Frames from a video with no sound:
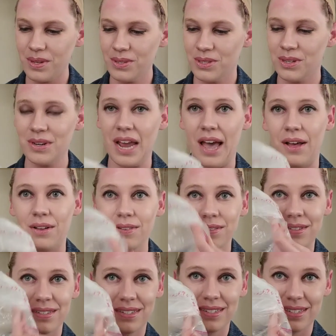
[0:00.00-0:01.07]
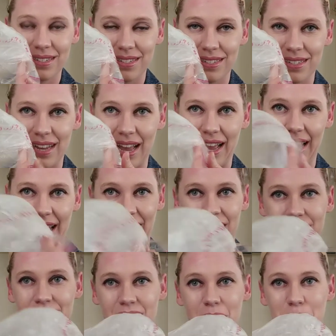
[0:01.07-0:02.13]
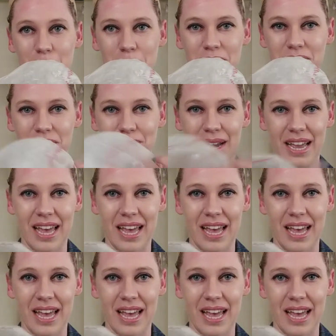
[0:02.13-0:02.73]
so now I have a bubble of my